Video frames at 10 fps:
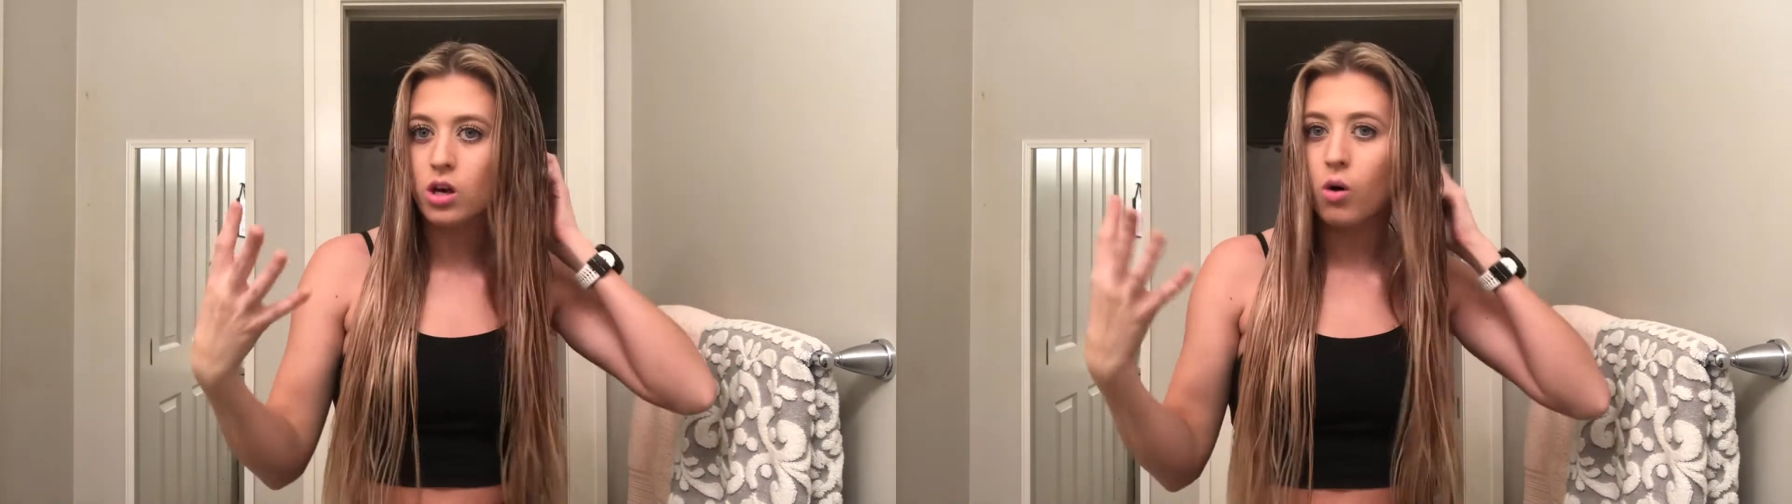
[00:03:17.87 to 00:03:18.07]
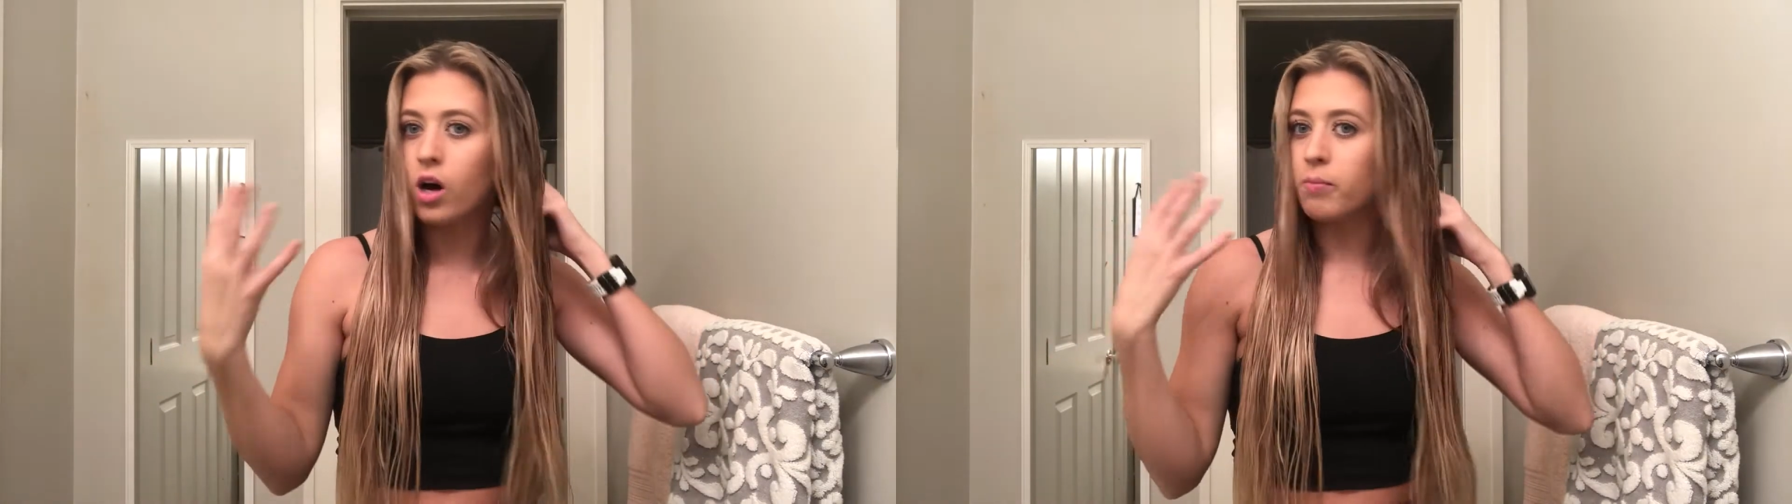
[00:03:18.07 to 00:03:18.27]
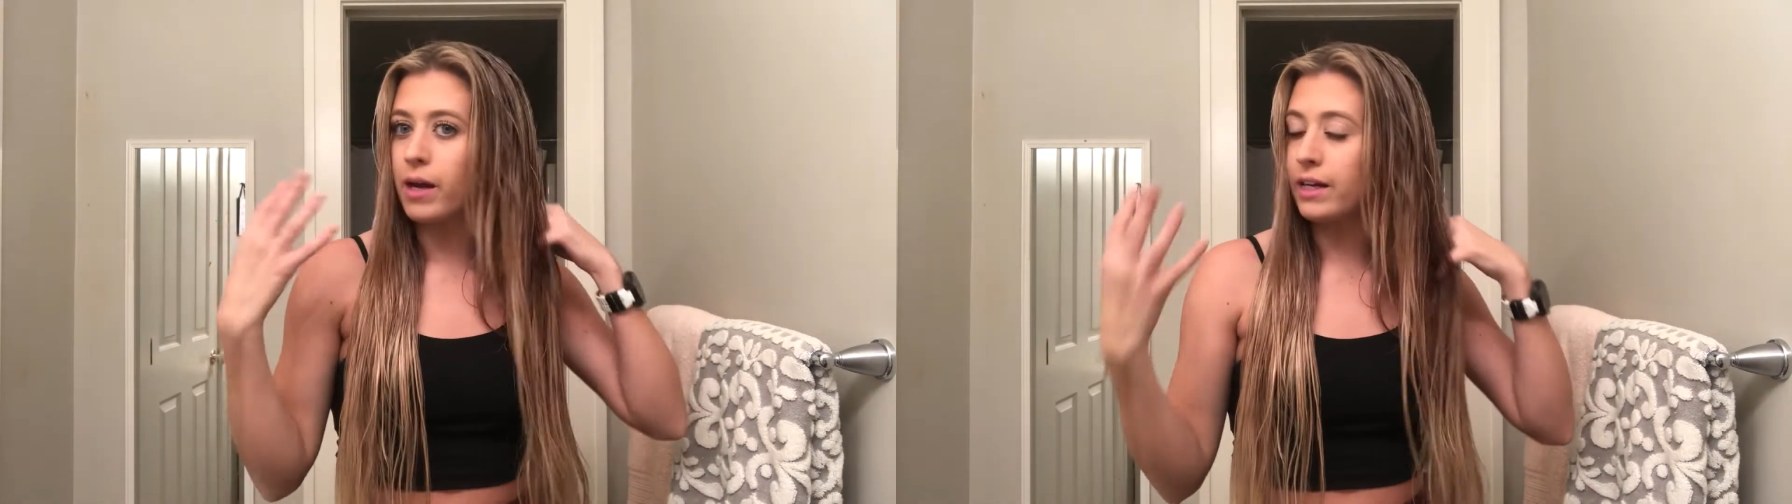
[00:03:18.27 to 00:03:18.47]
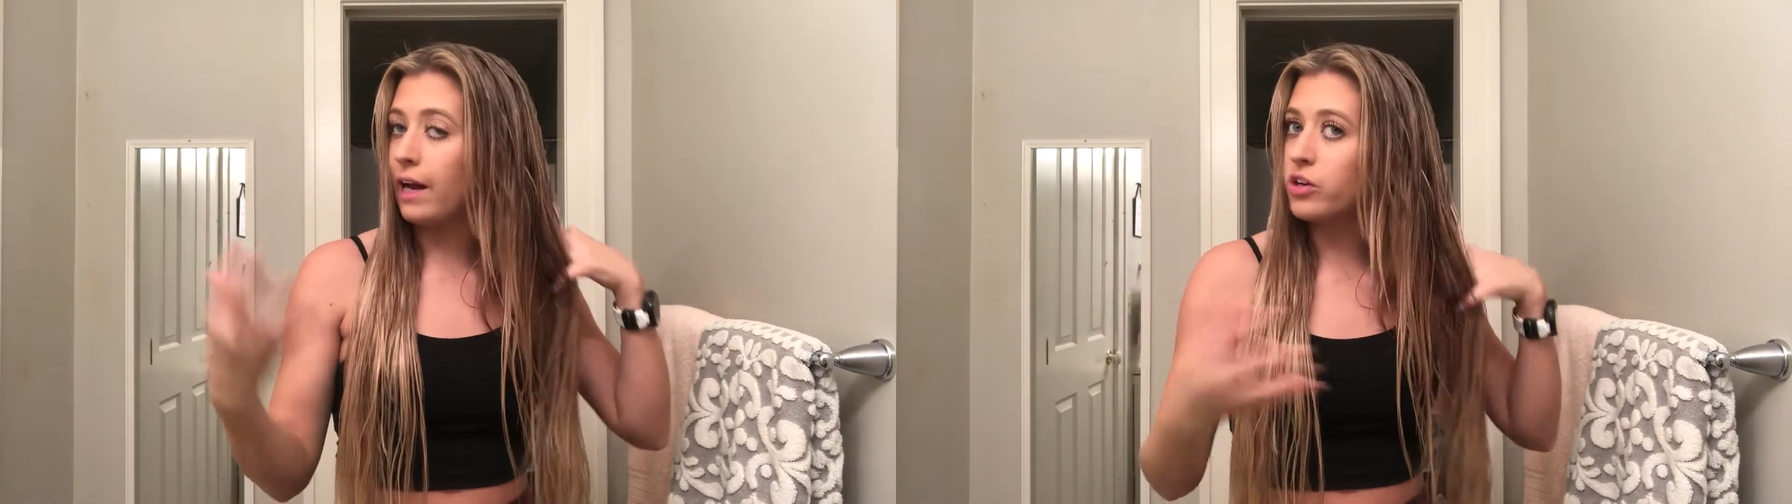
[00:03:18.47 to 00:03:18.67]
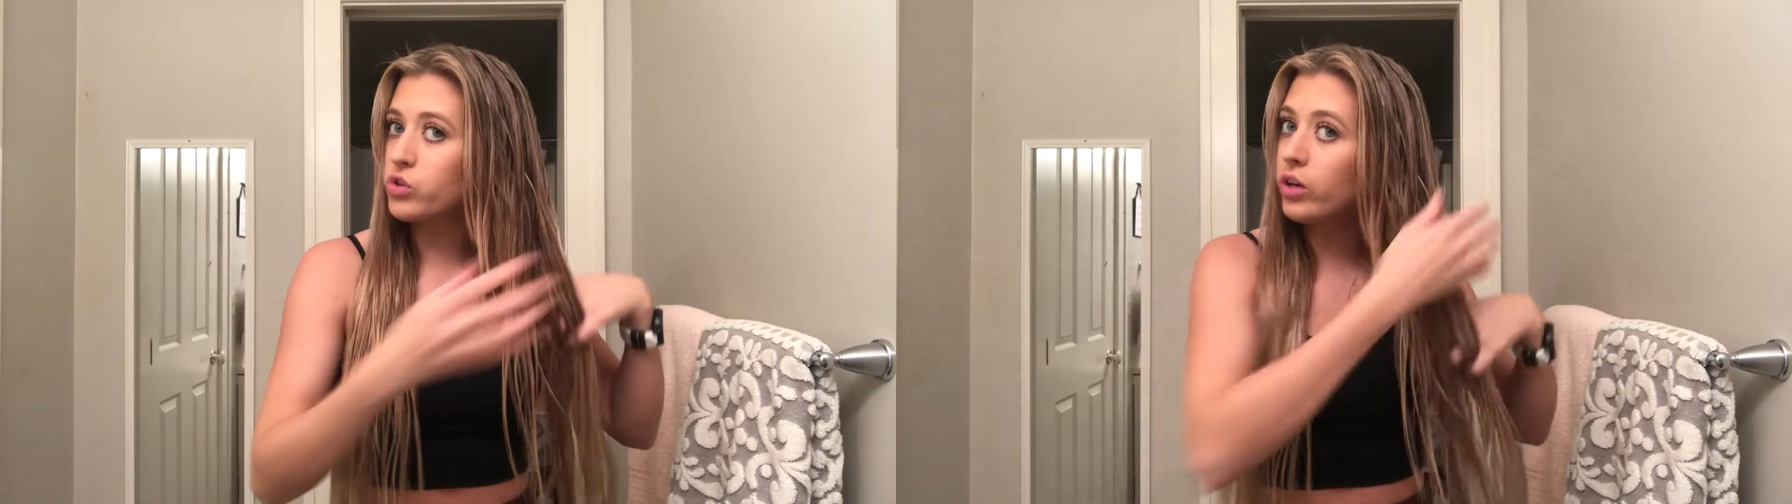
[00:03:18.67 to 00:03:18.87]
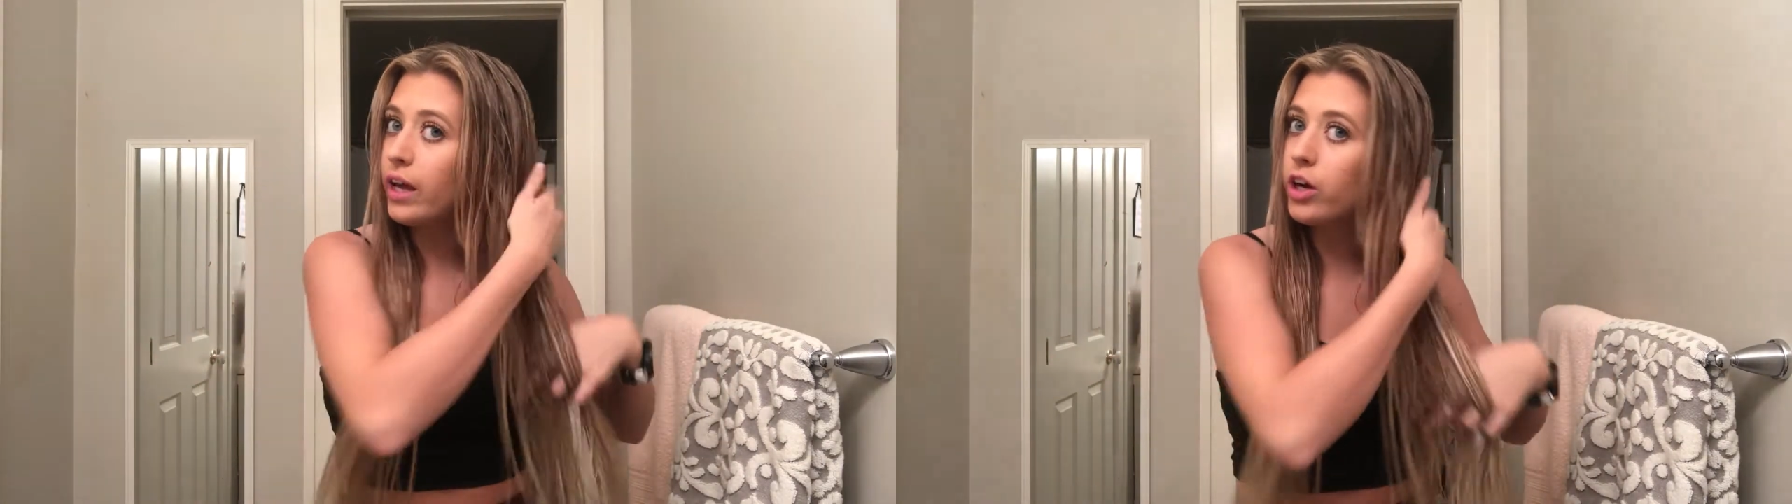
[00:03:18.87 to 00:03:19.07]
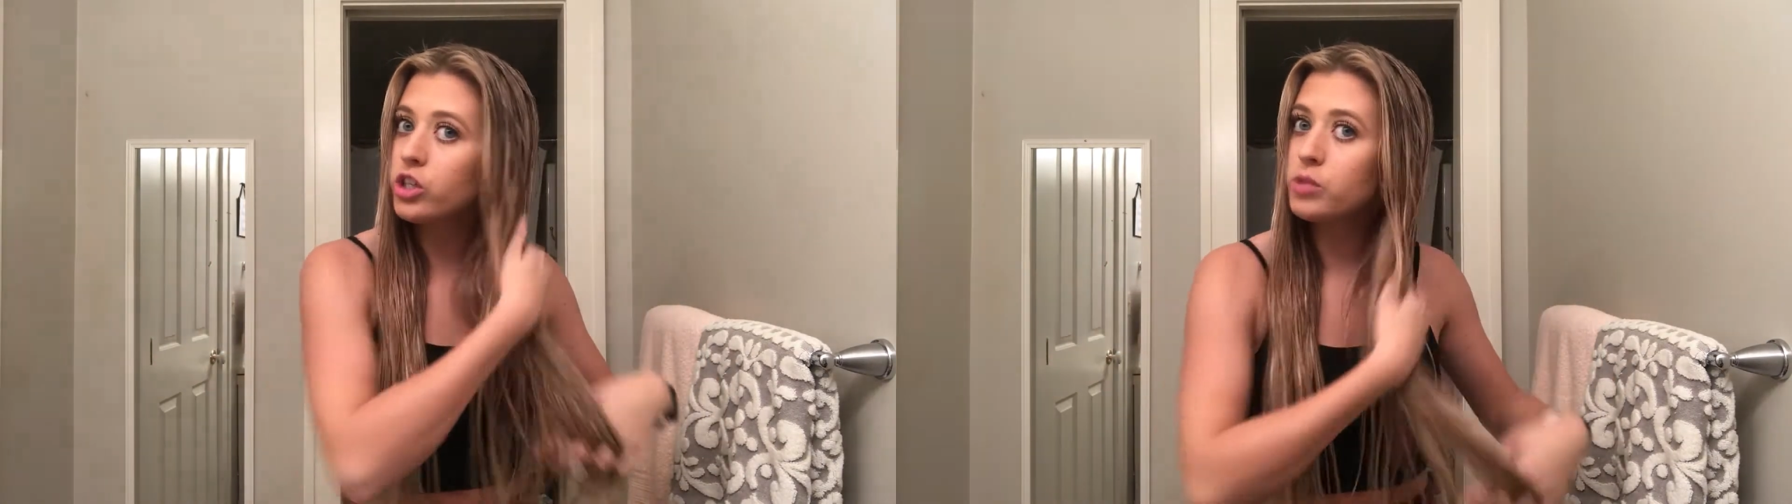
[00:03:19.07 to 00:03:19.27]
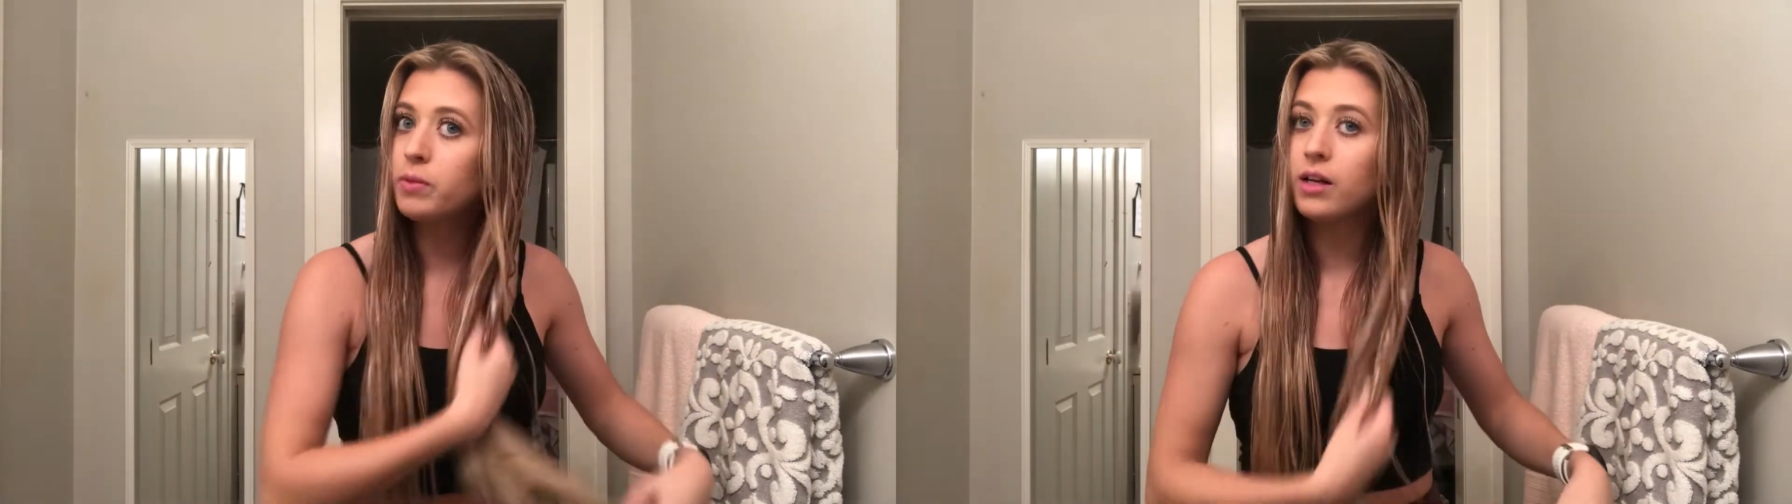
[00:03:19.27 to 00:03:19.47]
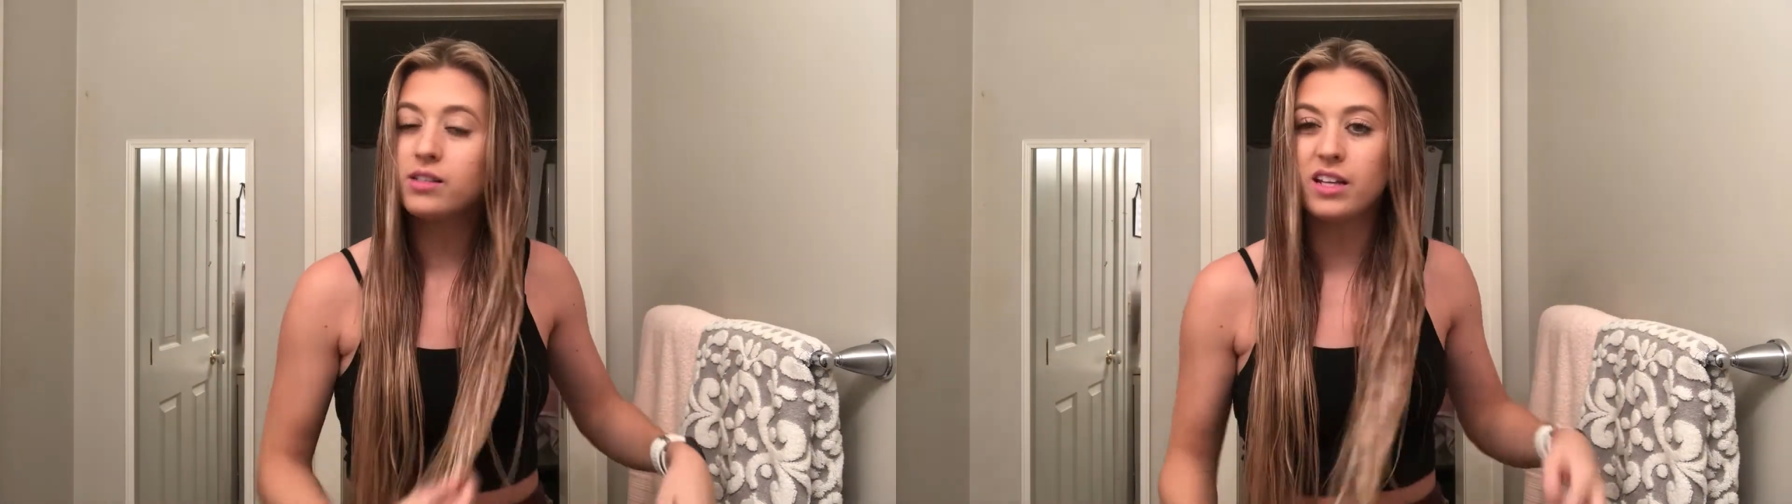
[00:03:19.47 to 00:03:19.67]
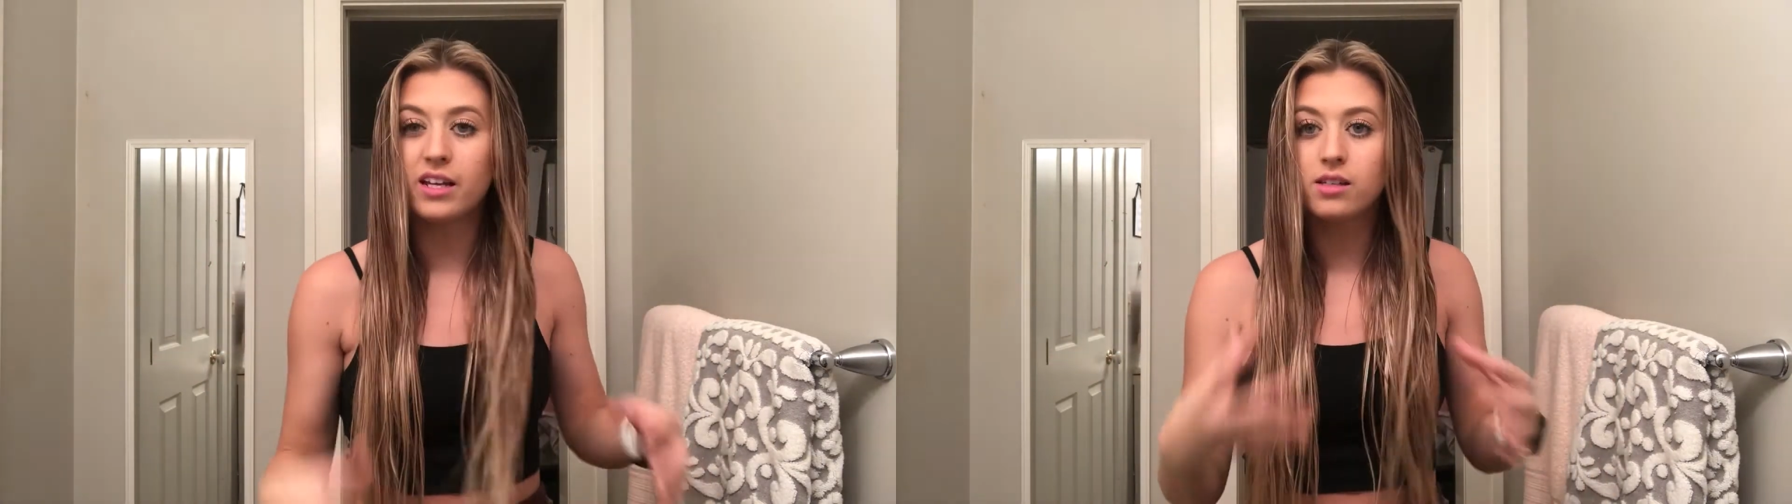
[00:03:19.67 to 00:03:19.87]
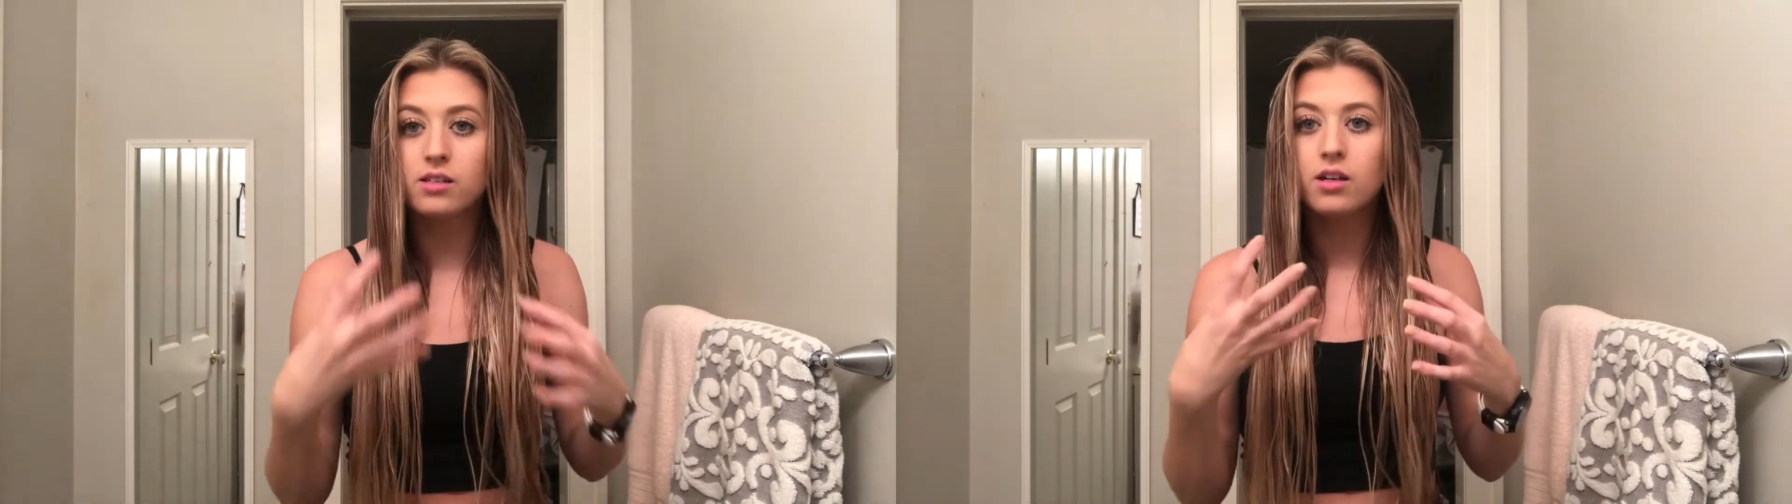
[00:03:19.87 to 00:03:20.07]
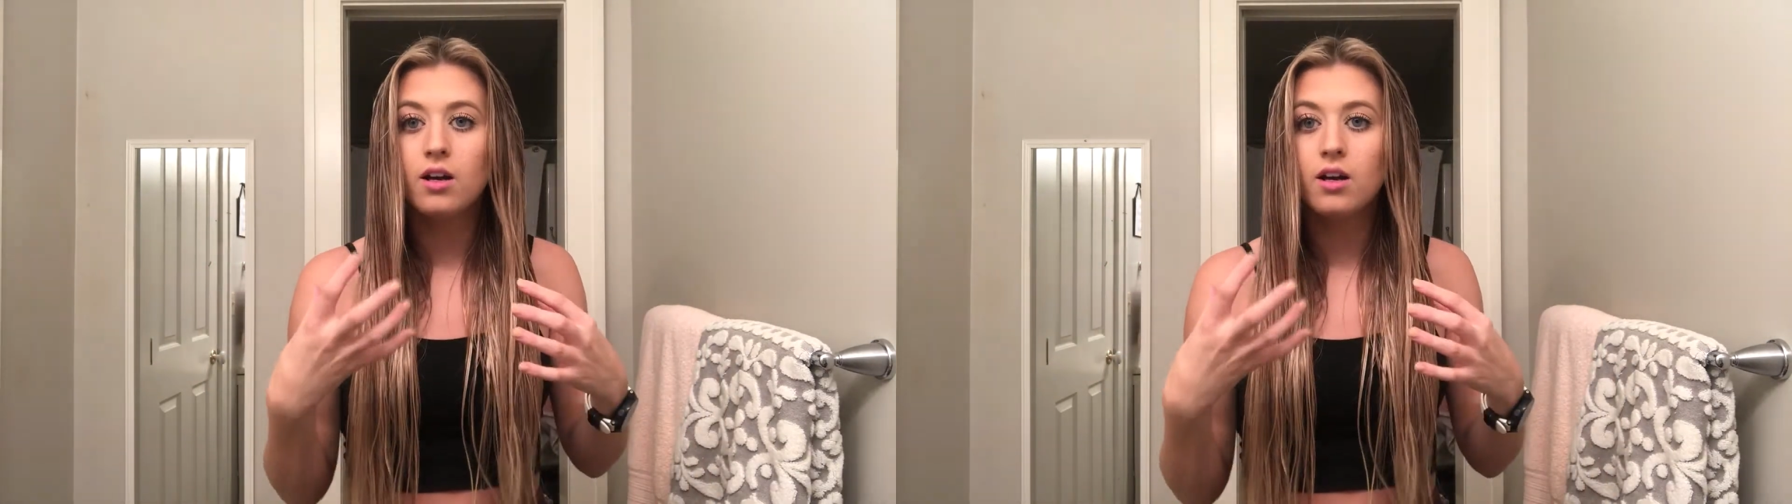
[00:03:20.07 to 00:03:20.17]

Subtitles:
on my natural hair just because it is